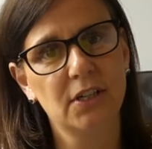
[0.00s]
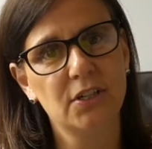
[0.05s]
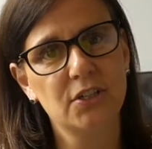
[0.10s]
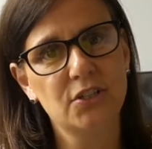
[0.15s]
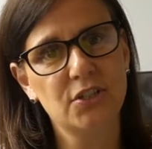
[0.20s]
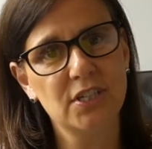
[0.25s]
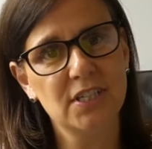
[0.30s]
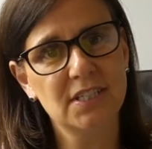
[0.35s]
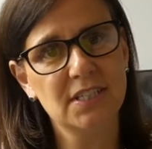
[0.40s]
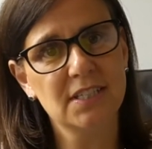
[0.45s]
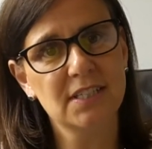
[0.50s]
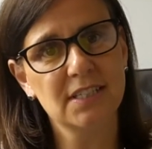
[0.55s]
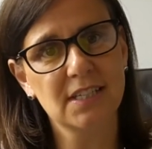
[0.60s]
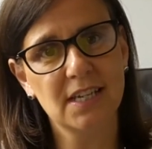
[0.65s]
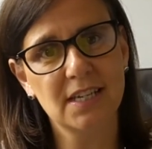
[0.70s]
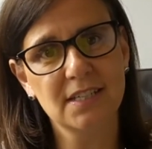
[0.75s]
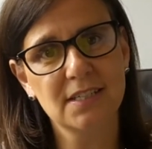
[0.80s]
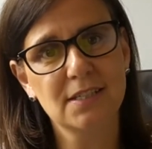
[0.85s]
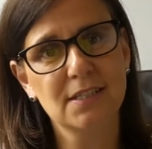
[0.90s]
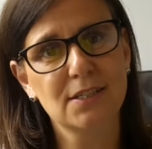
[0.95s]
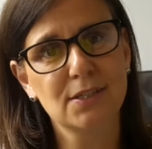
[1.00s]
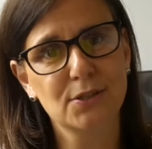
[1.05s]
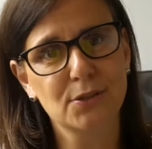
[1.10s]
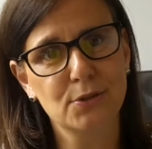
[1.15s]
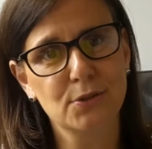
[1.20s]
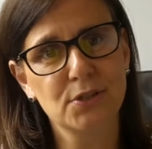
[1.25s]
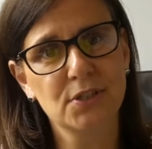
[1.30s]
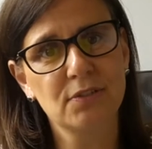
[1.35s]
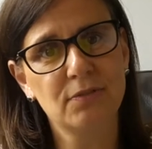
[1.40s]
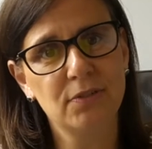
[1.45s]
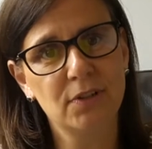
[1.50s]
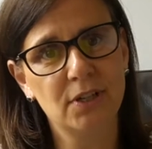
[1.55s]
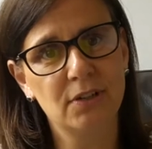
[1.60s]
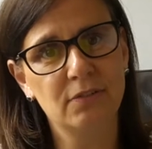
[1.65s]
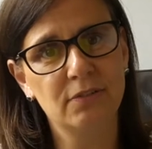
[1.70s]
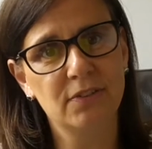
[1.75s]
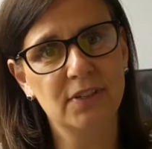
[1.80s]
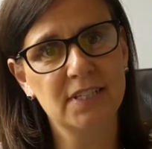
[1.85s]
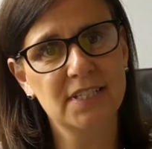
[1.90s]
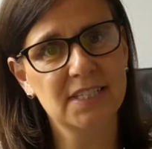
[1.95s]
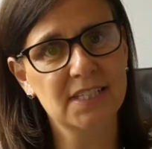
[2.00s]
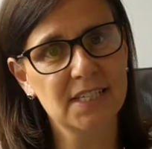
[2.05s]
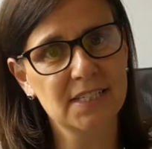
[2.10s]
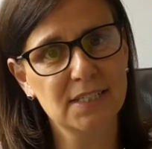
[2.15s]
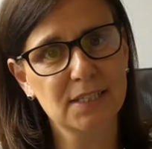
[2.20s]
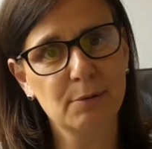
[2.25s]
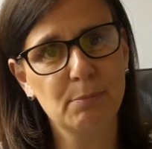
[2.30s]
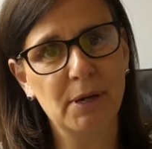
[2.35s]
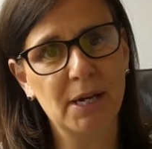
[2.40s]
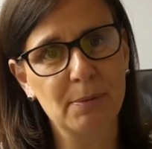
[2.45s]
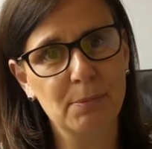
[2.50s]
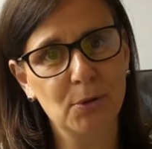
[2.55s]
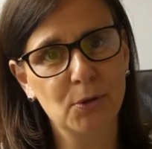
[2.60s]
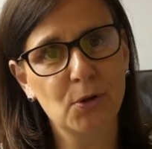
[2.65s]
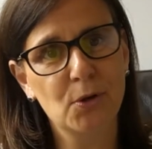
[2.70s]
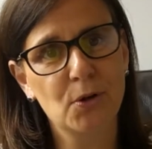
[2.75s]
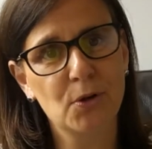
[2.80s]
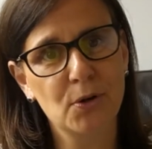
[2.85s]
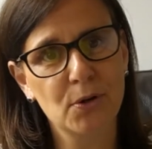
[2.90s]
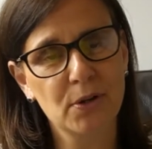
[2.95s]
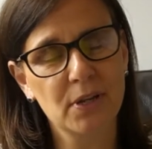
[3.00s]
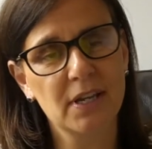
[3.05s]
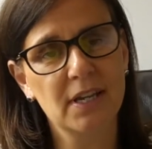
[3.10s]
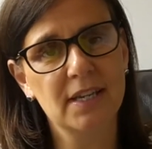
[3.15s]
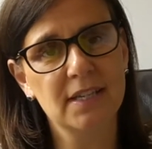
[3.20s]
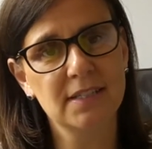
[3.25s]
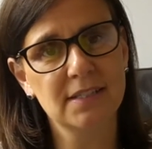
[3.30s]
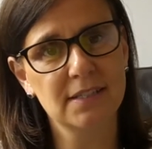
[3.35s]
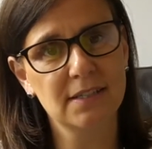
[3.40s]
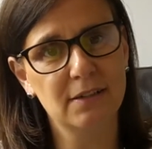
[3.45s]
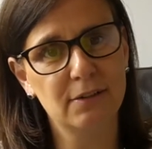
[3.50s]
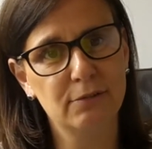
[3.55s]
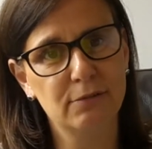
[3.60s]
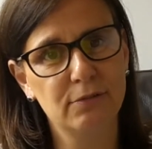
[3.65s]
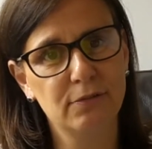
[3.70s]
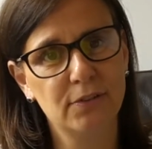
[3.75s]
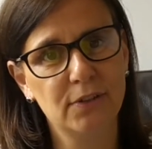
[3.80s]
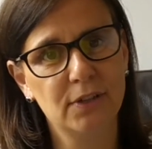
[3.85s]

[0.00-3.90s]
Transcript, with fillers: Jesus is the source of love. It says in the Bible, God is love.